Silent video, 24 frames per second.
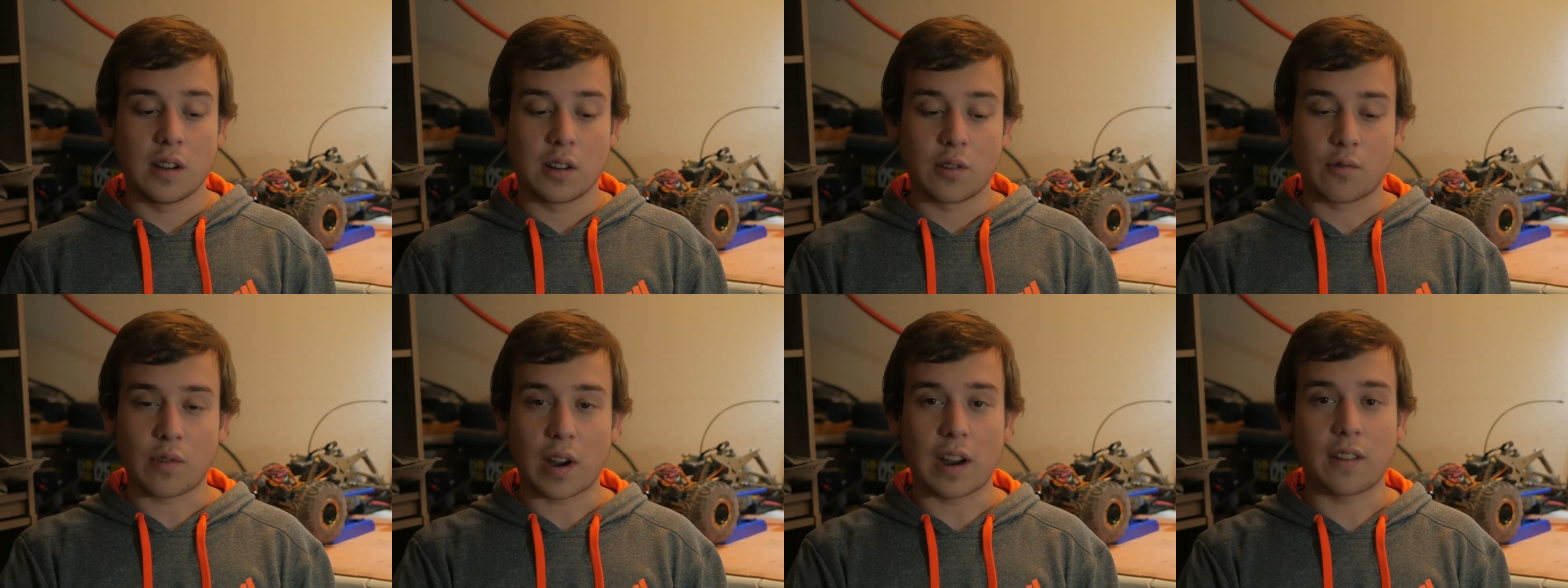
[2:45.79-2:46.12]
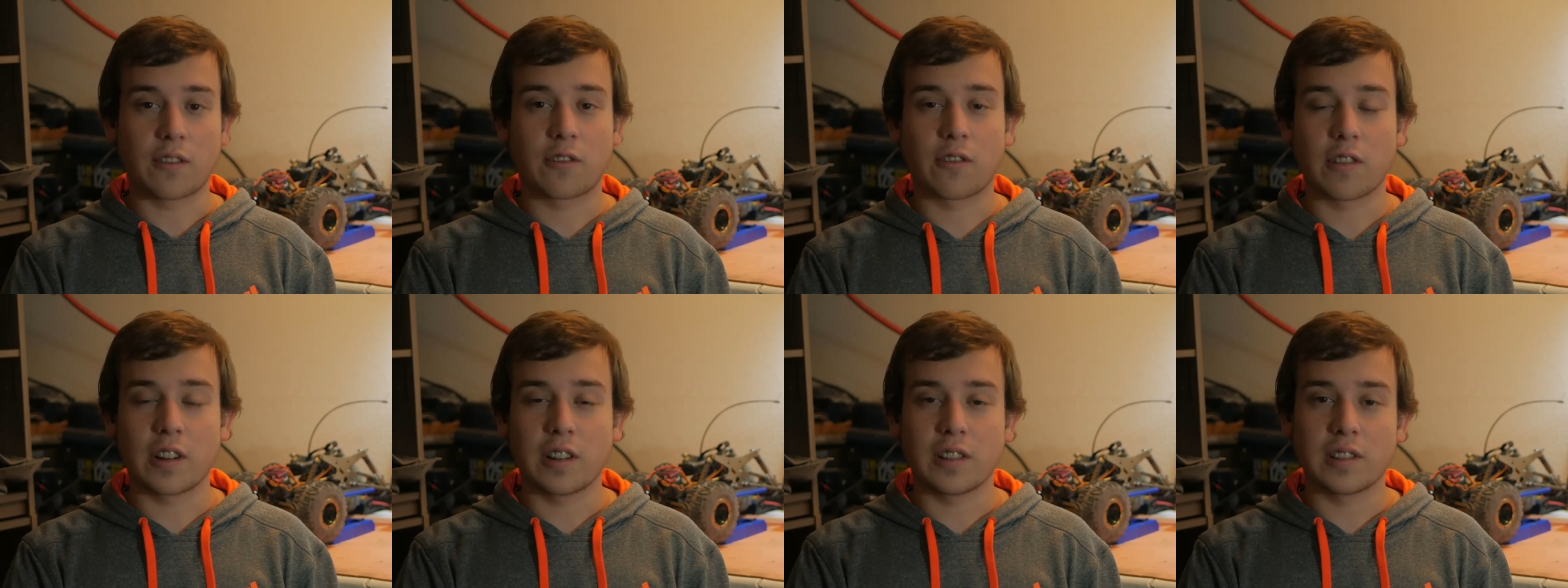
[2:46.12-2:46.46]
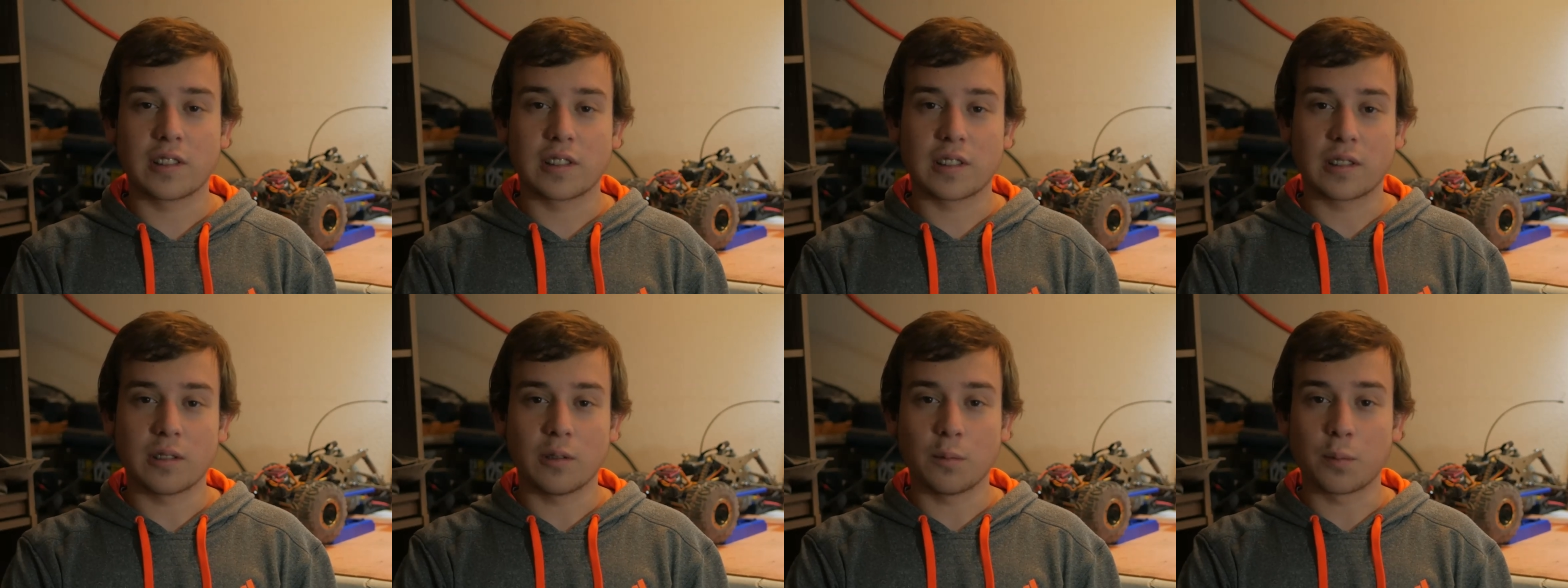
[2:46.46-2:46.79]

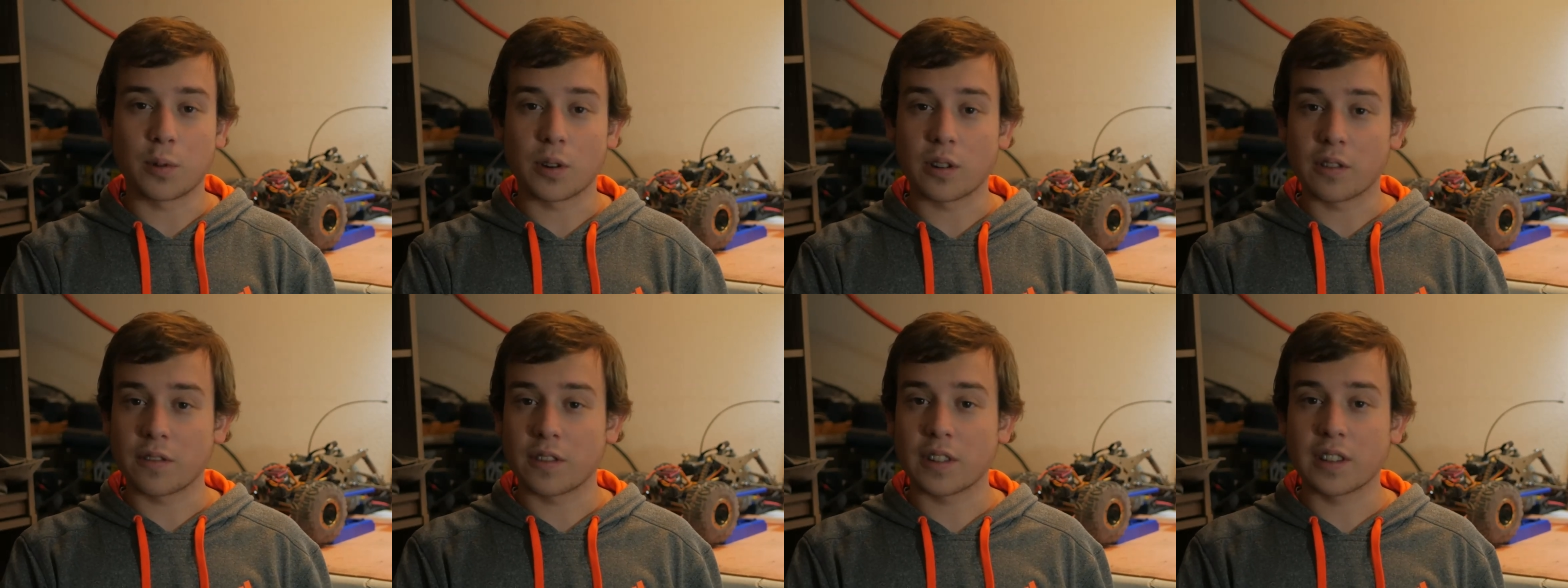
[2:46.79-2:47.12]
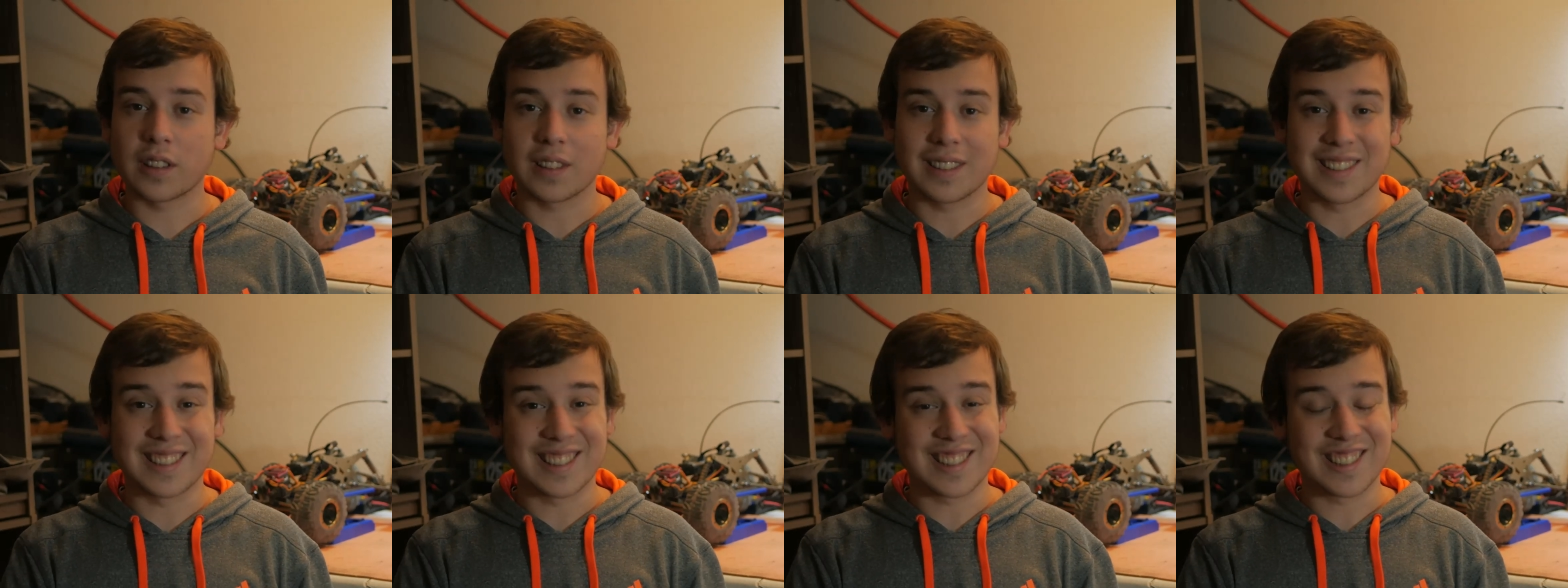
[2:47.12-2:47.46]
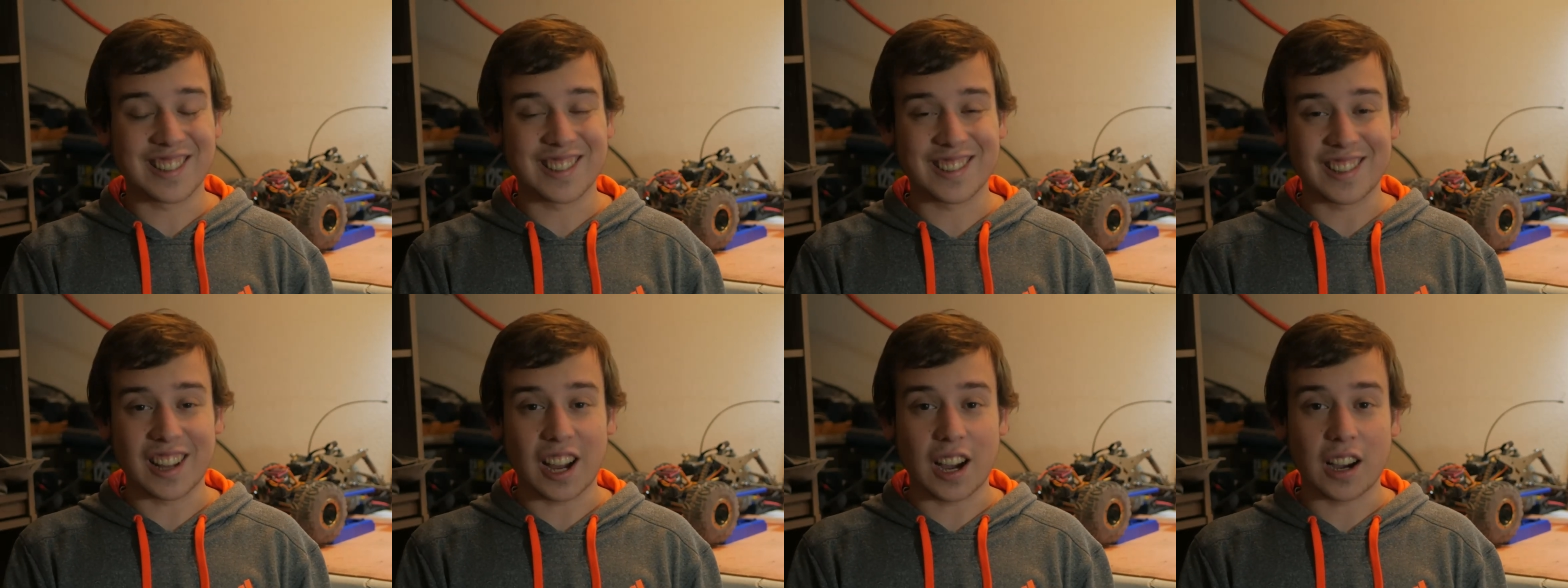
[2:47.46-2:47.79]
Drivetrain's still perfect and
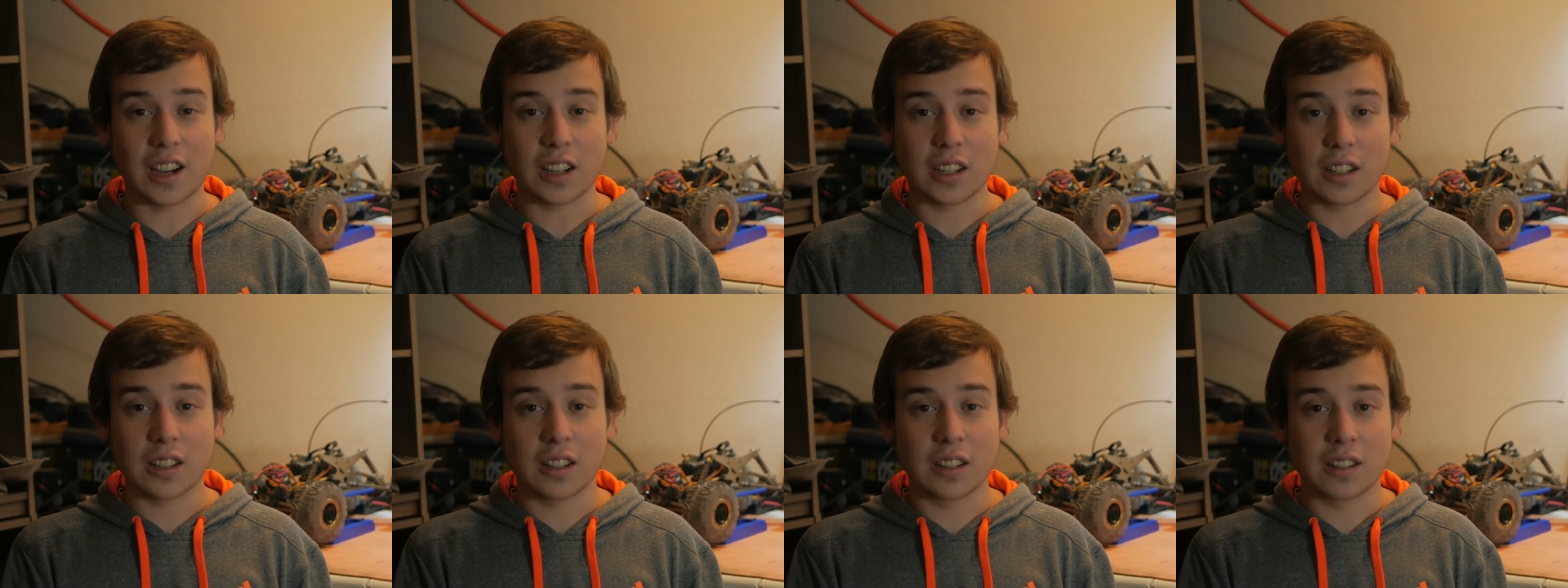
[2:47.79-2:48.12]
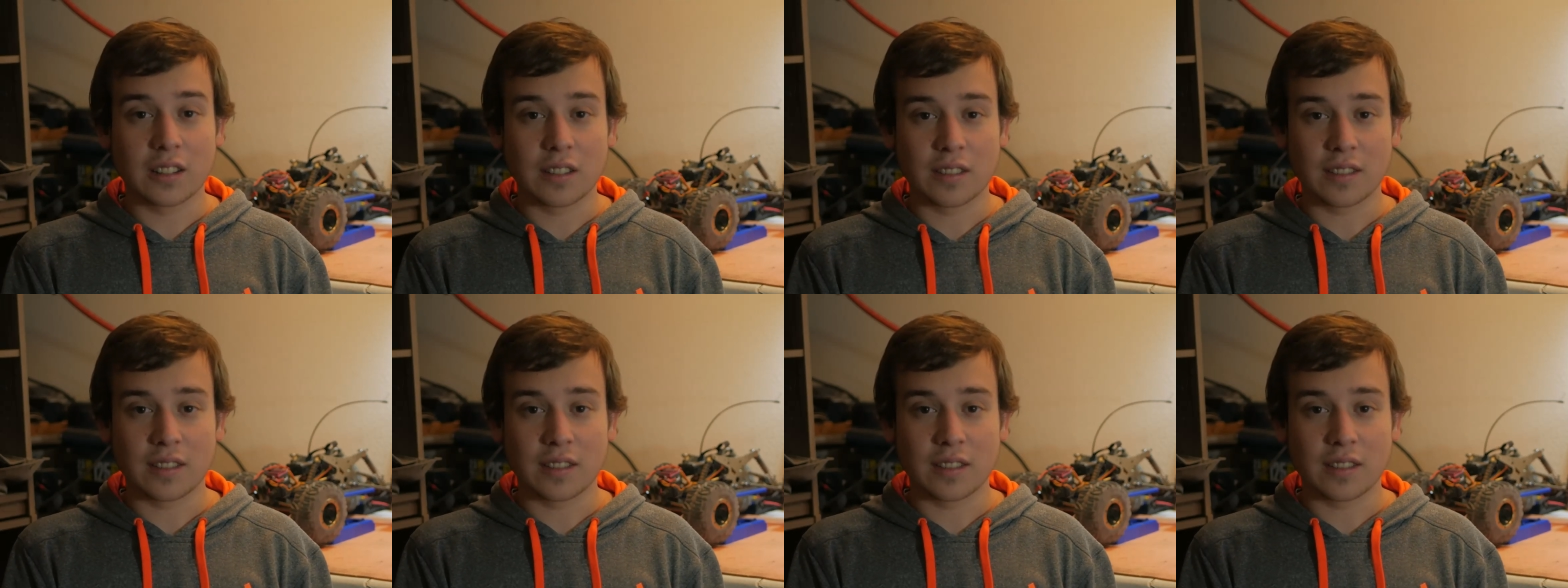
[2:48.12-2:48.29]
stock.